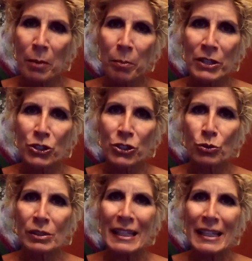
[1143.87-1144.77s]
but
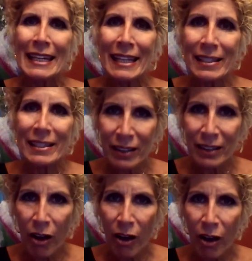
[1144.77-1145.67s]
to lean into the
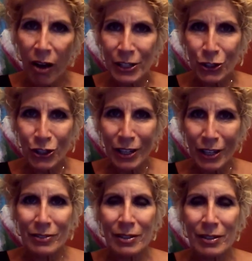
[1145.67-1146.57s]
conversation,
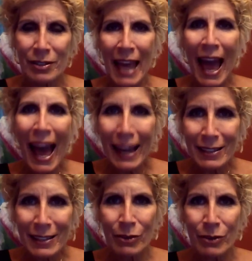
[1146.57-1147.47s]
to be
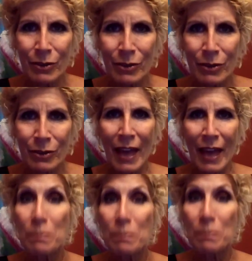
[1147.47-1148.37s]
active and
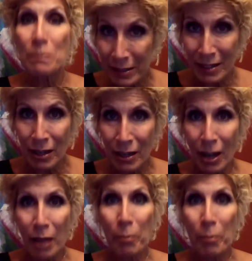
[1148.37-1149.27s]
respected
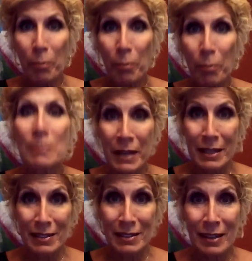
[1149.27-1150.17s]

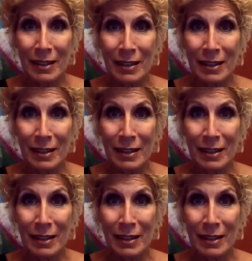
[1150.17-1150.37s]
participants.